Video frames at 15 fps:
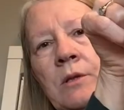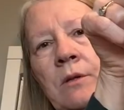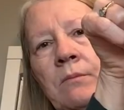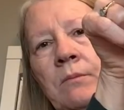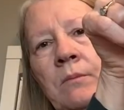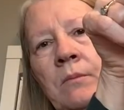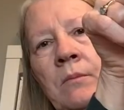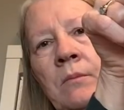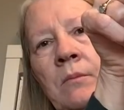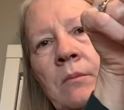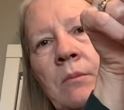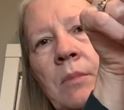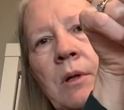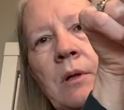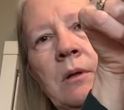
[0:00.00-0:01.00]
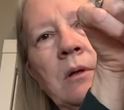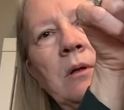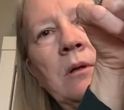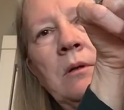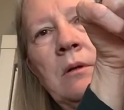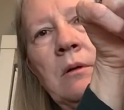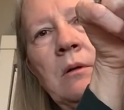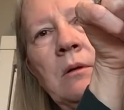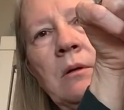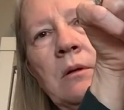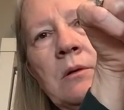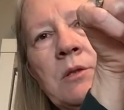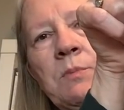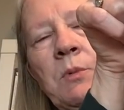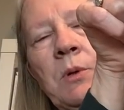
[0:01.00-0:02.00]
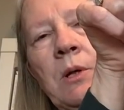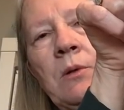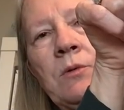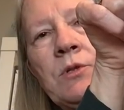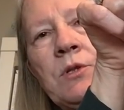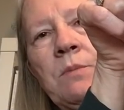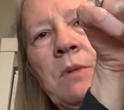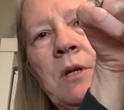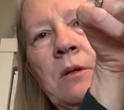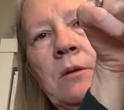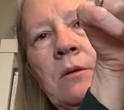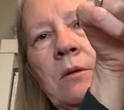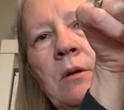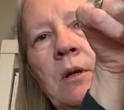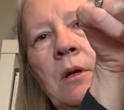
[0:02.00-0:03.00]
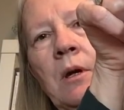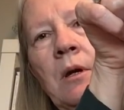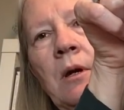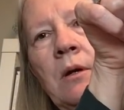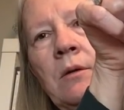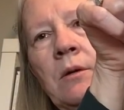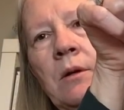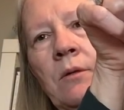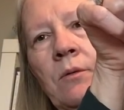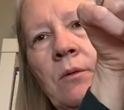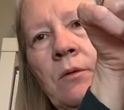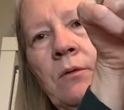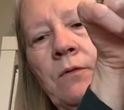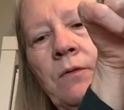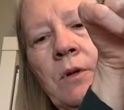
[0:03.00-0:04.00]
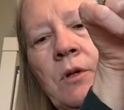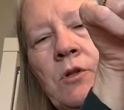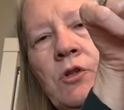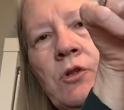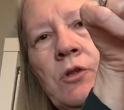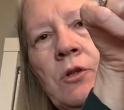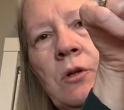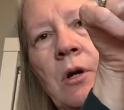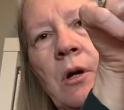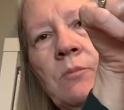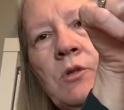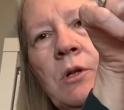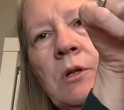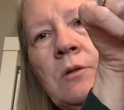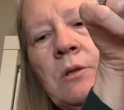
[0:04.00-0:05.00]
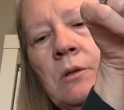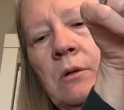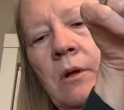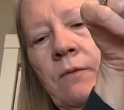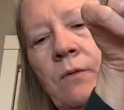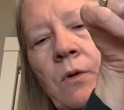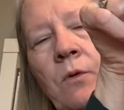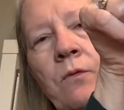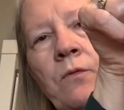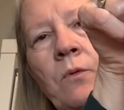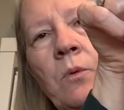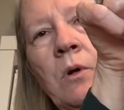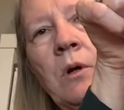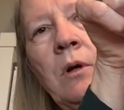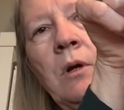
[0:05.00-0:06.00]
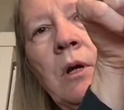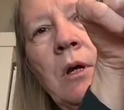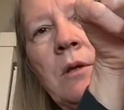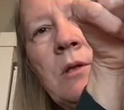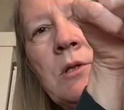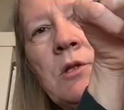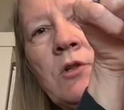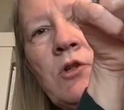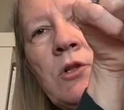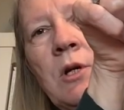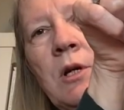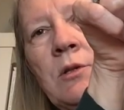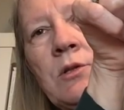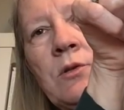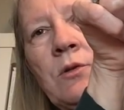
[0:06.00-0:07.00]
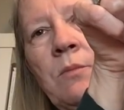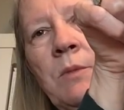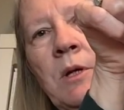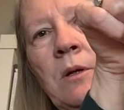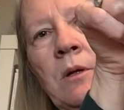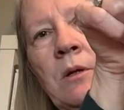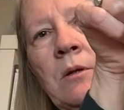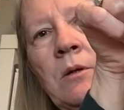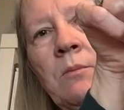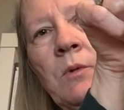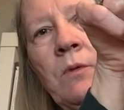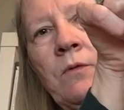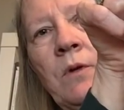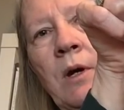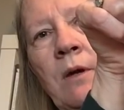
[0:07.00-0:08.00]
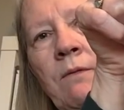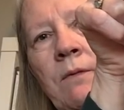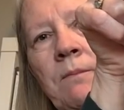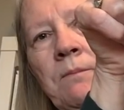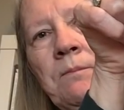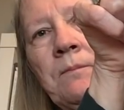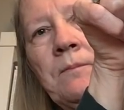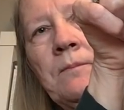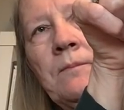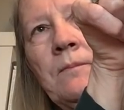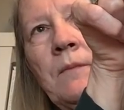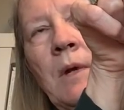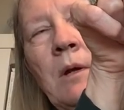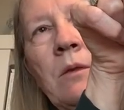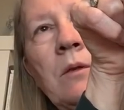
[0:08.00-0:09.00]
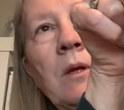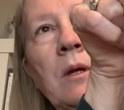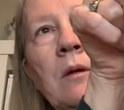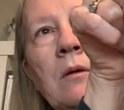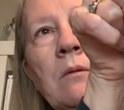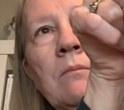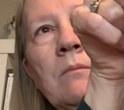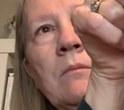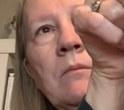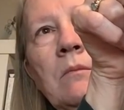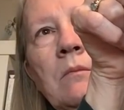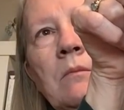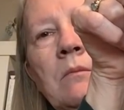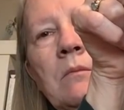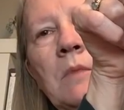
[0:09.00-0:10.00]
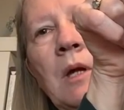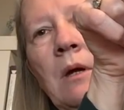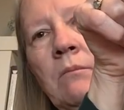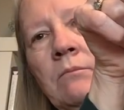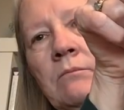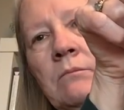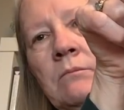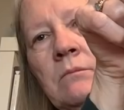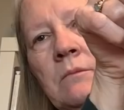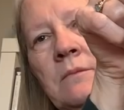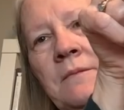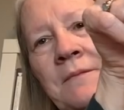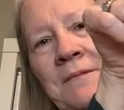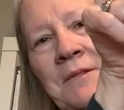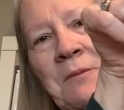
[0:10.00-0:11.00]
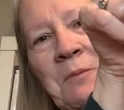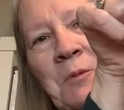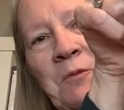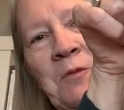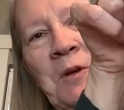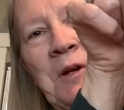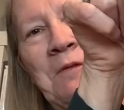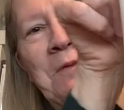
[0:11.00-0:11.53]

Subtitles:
done, but it's pretty close to being another finished object, FO for the Stitch9, so it'll be number 5, I think. Yeah, number 5.